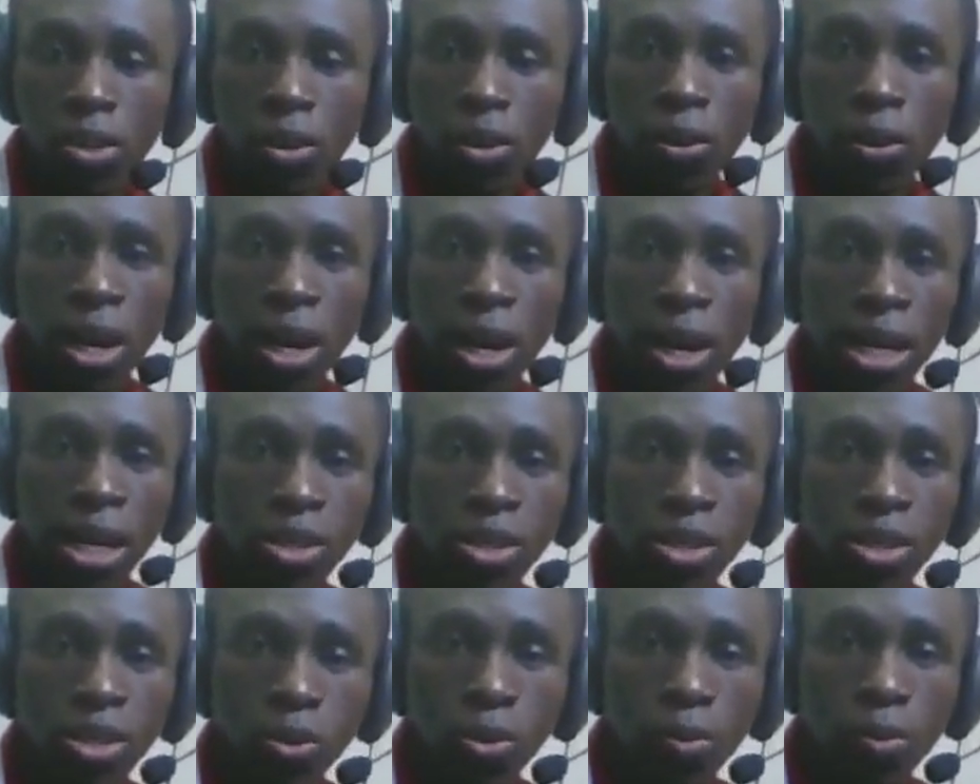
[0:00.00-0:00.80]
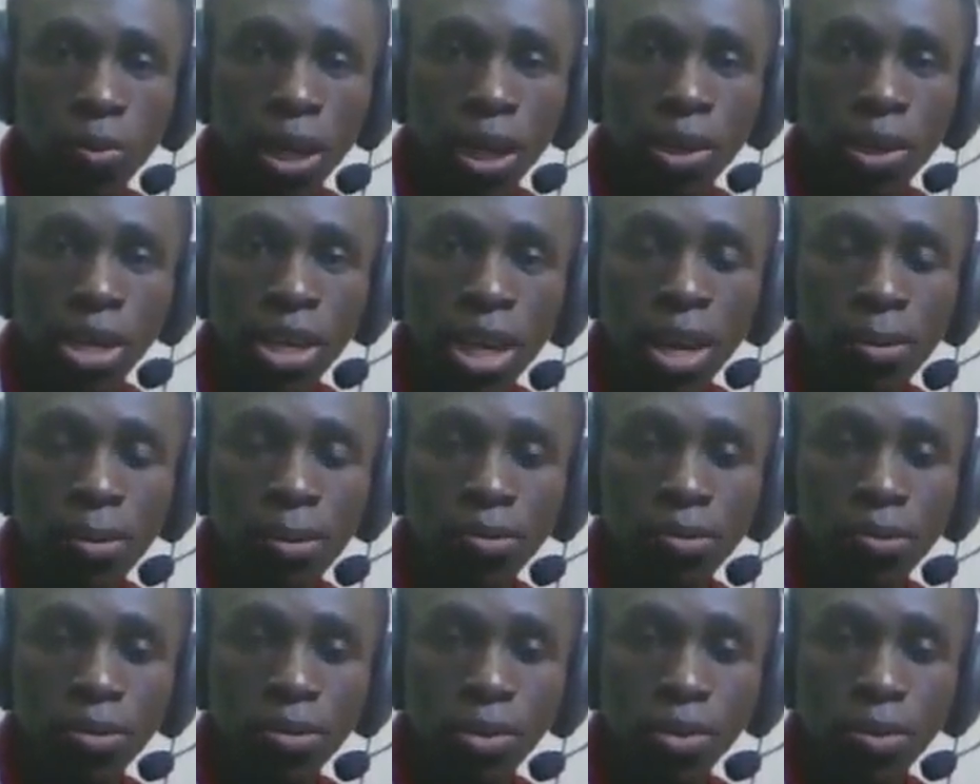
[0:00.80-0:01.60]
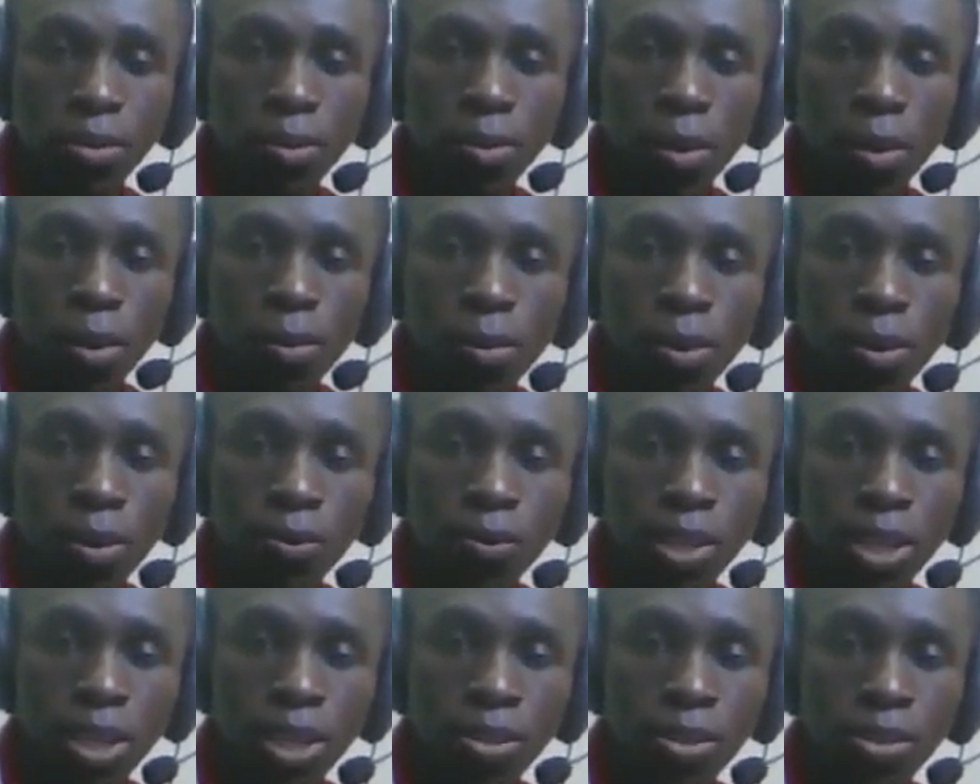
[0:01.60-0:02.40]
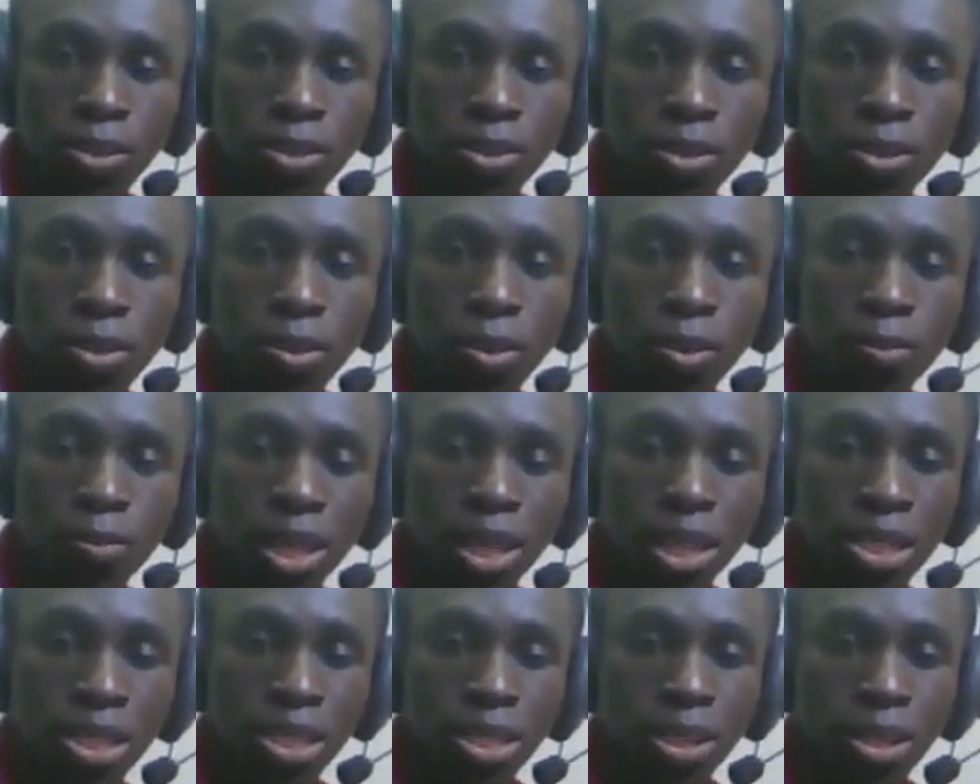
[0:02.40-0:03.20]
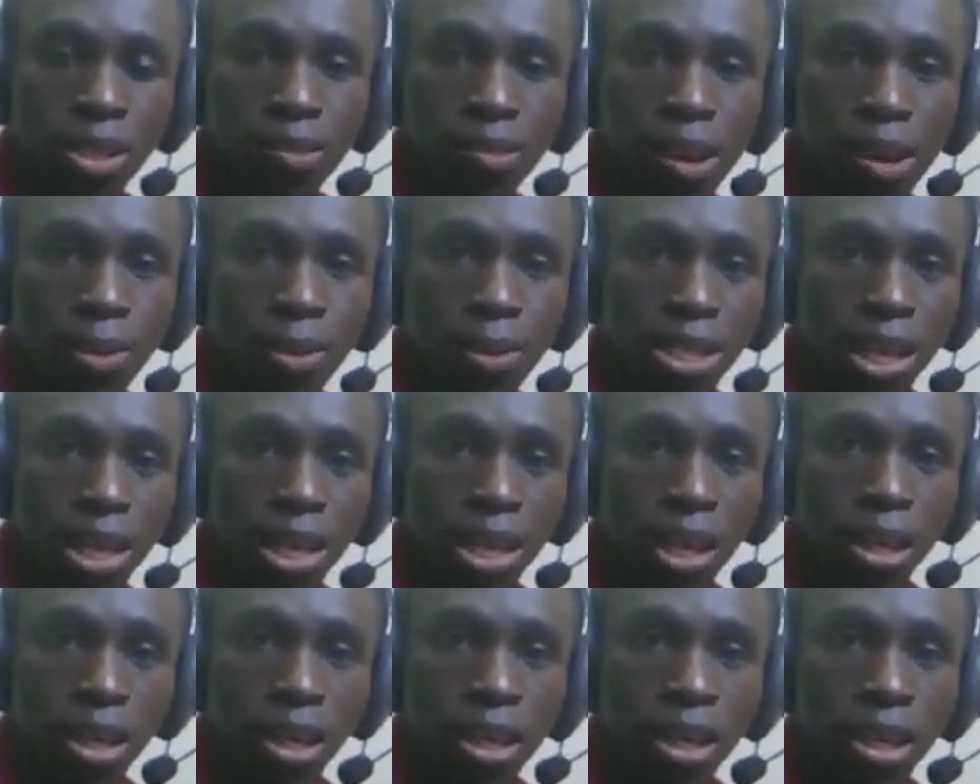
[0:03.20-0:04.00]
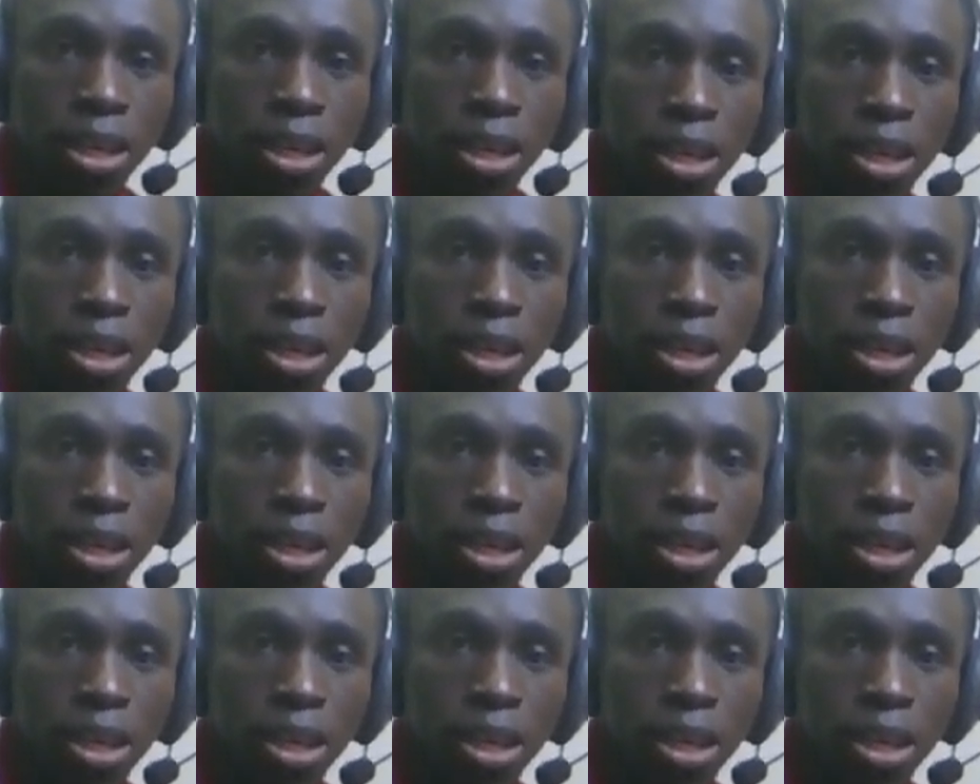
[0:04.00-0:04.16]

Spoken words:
All right, so you might not hear me for some couple of seconds or minutes, if I may say.